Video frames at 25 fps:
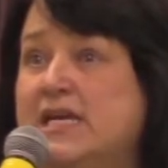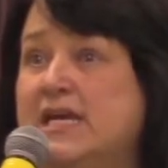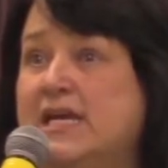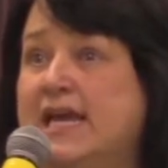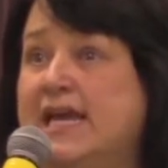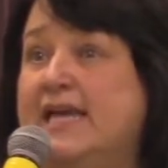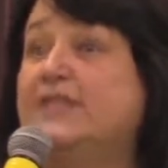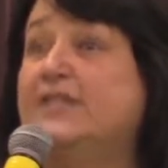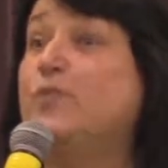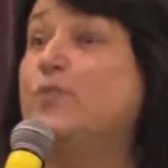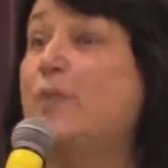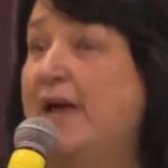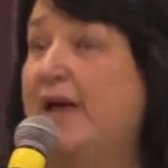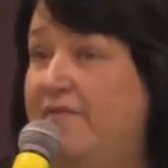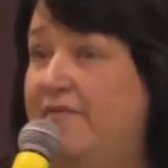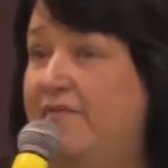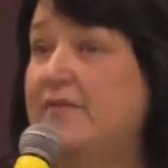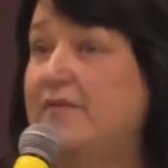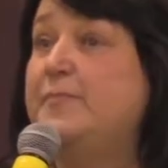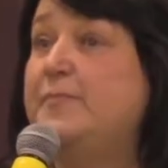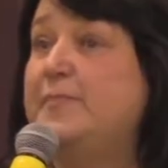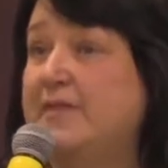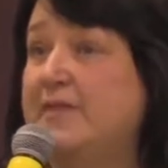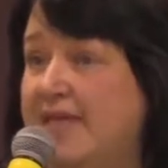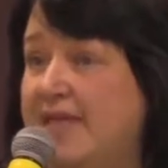His wife
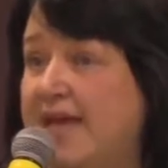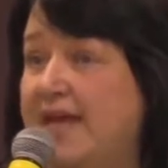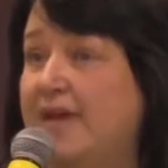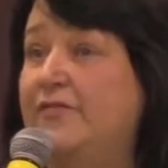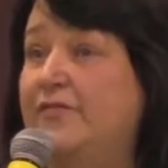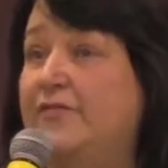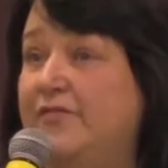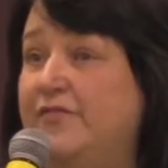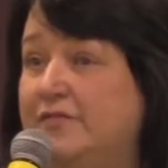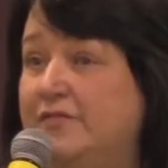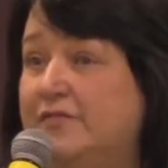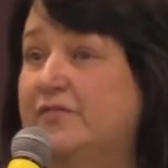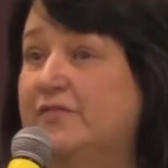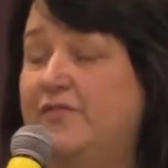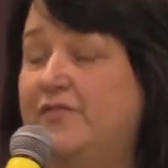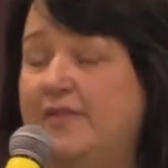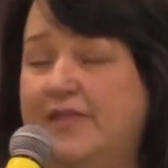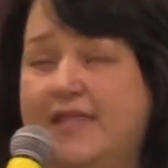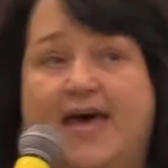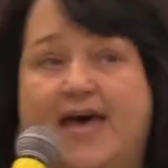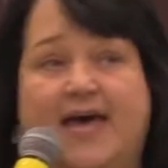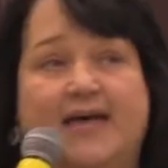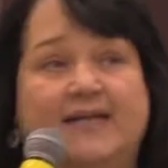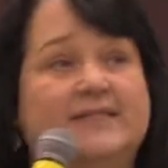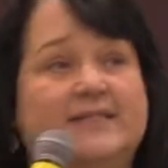is be thankful for
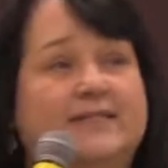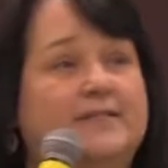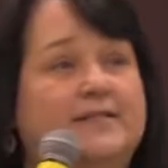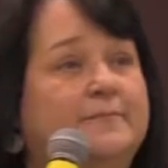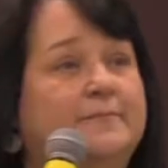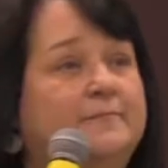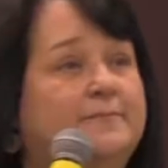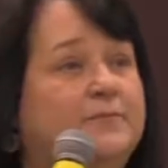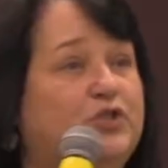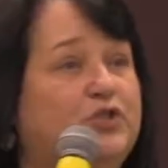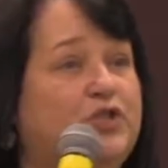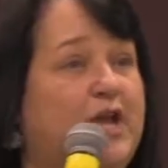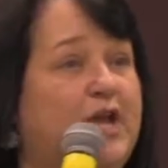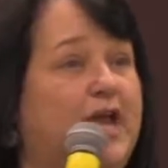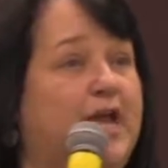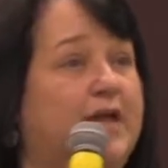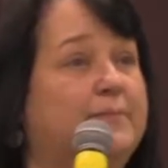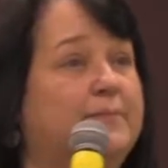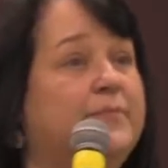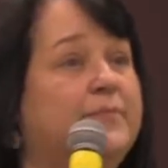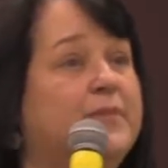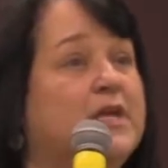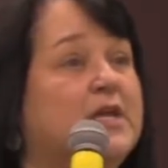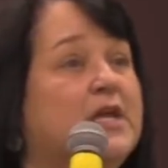that, Shay.